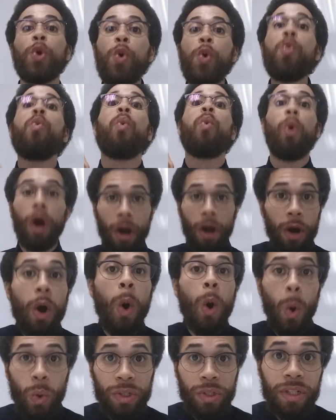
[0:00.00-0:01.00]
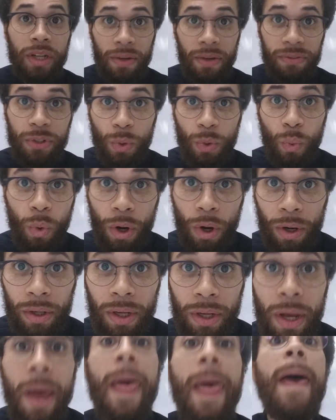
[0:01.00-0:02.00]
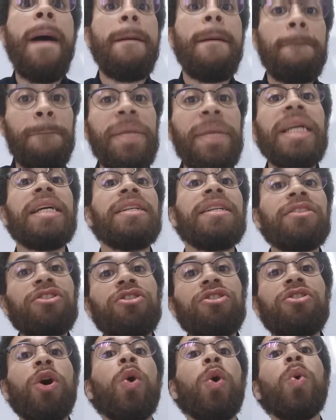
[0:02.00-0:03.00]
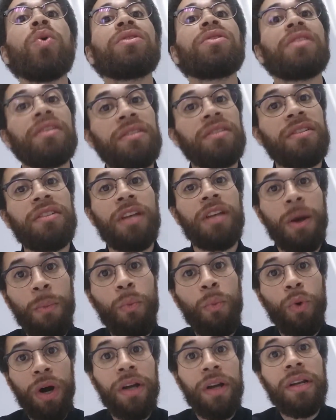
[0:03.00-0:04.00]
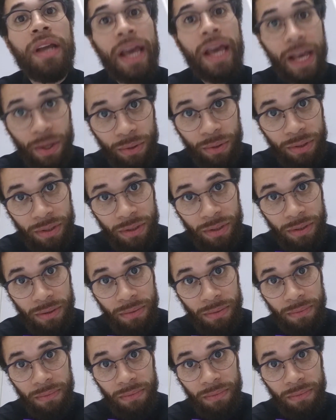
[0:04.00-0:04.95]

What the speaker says: who were old enough to work being sold to someone else.